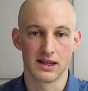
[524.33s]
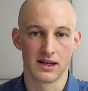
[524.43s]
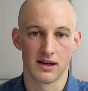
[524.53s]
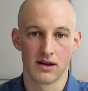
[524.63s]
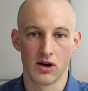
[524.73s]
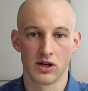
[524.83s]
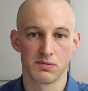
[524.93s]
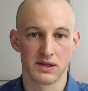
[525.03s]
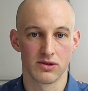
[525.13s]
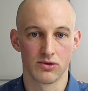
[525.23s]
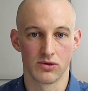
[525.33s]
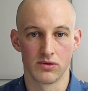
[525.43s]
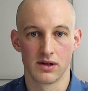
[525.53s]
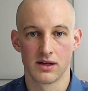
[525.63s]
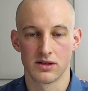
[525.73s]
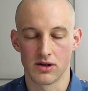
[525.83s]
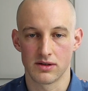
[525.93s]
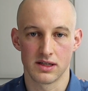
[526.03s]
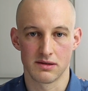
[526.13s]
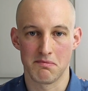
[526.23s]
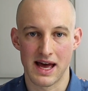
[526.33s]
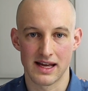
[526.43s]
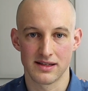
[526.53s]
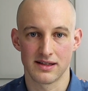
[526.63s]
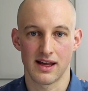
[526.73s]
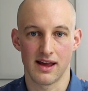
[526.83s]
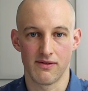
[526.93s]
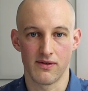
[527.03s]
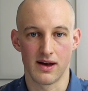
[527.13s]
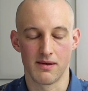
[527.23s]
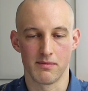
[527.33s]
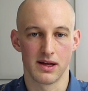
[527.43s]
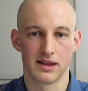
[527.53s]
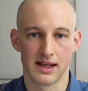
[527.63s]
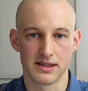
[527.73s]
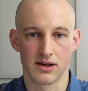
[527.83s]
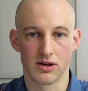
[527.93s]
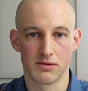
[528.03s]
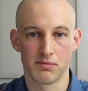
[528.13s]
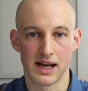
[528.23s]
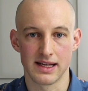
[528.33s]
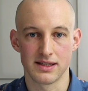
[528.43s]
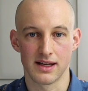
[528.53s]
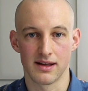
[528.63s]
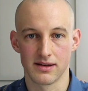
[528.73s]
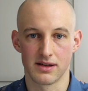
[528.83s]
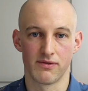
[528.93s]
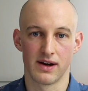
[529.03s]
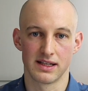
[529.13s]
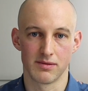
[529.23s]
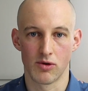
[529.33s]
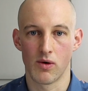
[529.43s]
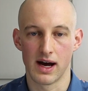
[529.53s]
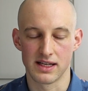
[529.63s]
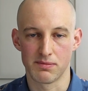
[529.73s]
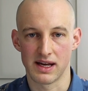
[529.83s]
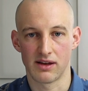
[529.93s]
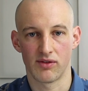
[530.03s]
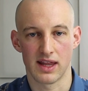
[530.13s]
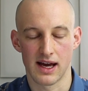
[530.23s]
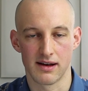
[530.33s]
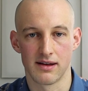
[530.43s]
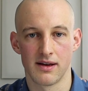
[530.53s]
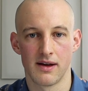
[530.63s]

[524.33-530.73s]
the hospital doctor's mess if there's a good place to find some quiet space for that.